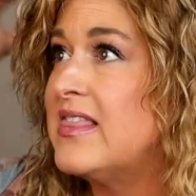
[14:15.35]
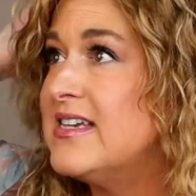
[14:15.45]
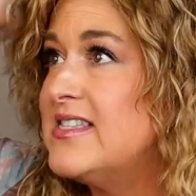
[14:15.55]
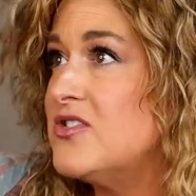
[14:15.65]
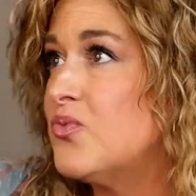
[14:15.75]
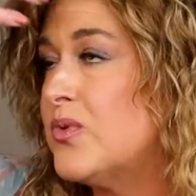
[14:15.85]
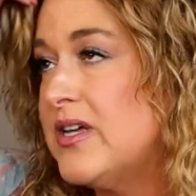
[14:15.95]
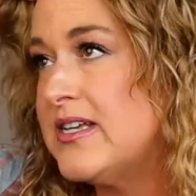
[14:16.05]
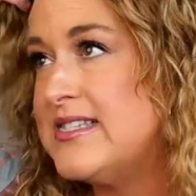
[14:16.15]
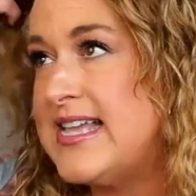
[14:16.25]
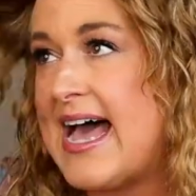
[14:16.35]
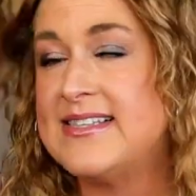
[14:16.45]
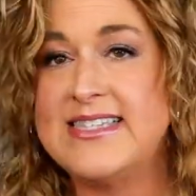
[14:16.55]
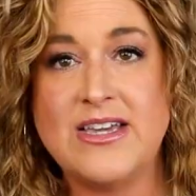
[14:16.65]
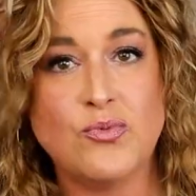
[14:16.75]
this is really
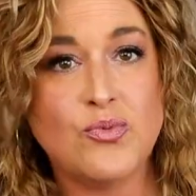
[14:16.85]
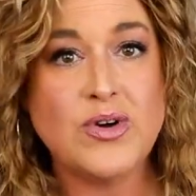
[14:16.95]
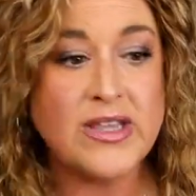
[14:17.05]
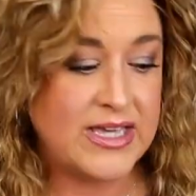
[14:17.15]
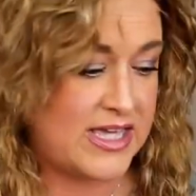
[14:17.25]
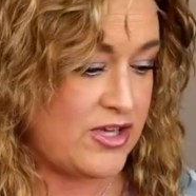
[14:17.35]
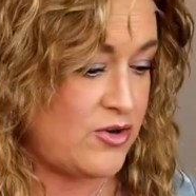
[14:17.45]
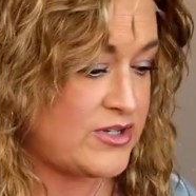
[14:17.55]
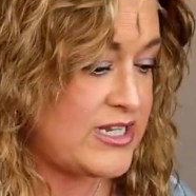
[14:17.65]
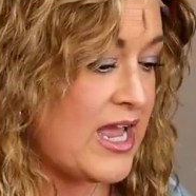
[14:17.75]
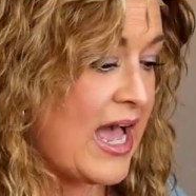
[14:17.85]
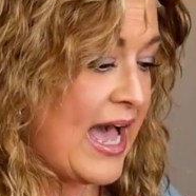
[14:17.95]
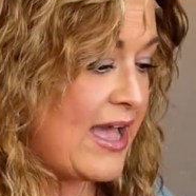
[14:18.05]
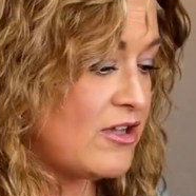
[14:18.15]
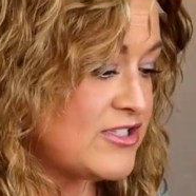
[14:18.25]
sassy, really cute.
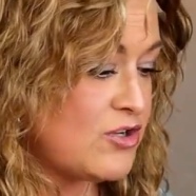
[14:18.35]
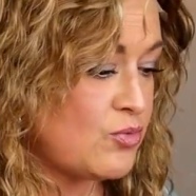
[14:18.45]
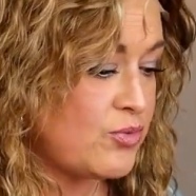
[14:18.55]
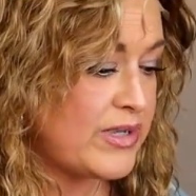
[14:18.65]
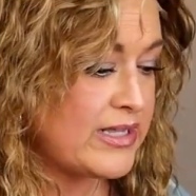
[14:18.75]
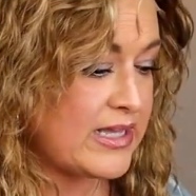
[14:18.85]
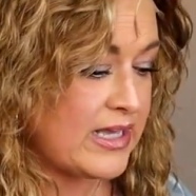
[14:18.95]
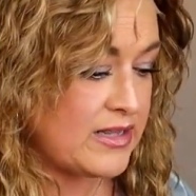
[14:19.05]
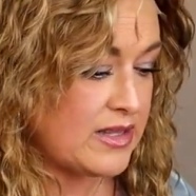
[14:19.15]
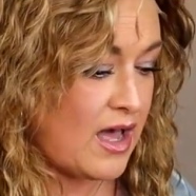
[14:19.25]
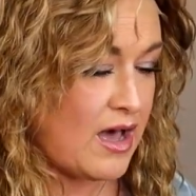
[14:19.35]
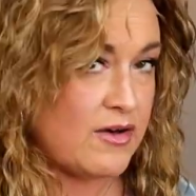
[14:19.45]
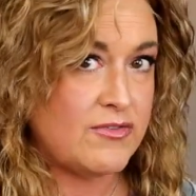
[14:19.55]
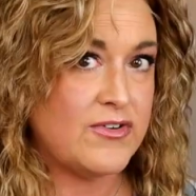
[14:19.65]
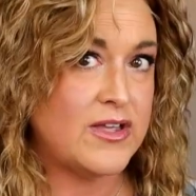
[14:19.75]
I also really
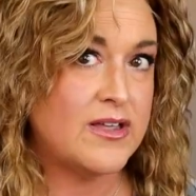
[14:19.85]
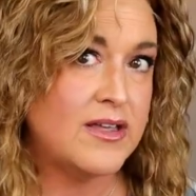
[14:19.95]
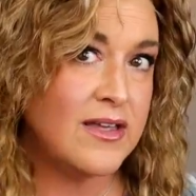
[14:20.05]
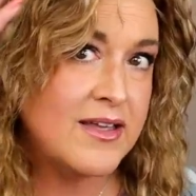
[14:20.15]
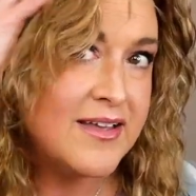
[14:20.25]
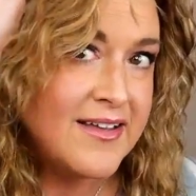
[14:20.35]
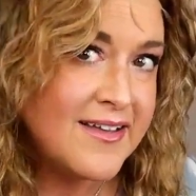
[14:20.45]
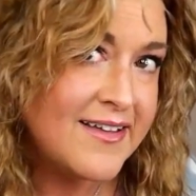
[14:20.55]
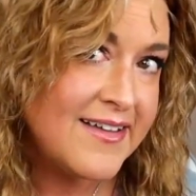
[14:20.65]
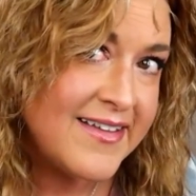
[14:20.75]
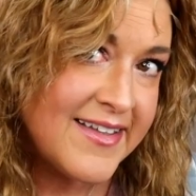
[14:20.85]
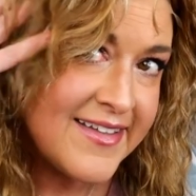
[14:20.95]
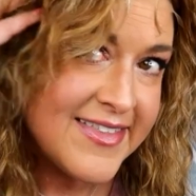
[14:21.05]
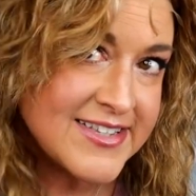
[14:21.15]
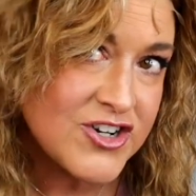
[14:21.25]
love
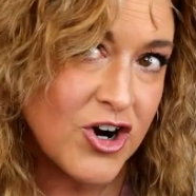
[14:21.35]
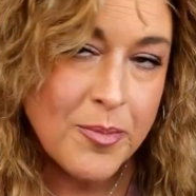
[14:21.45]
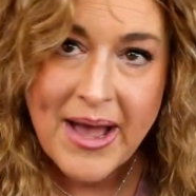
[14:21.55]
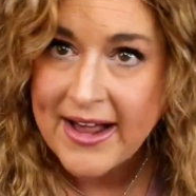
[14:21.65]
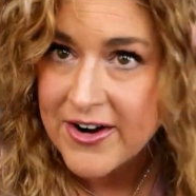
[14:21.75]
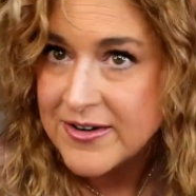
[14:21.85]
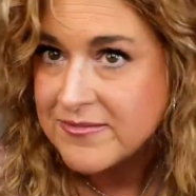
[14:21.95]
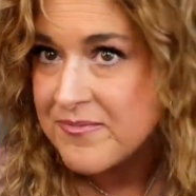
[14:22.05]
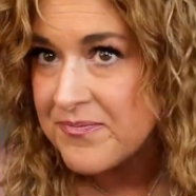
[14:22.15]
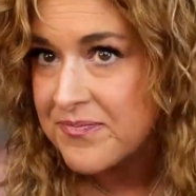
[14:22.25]
this curl pattern.